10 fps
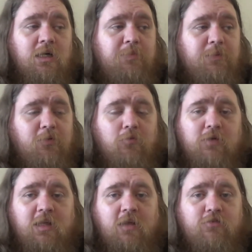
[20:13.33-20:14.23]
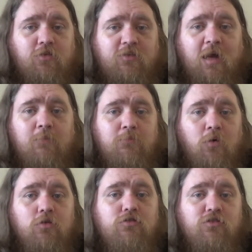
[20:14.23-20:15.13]
People don't realise just how
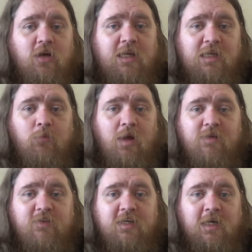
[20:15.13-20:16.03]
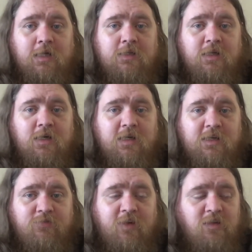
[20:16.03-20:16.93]
much a heat wave can
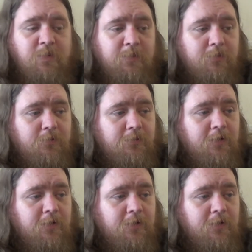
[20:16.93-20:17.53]
affect people,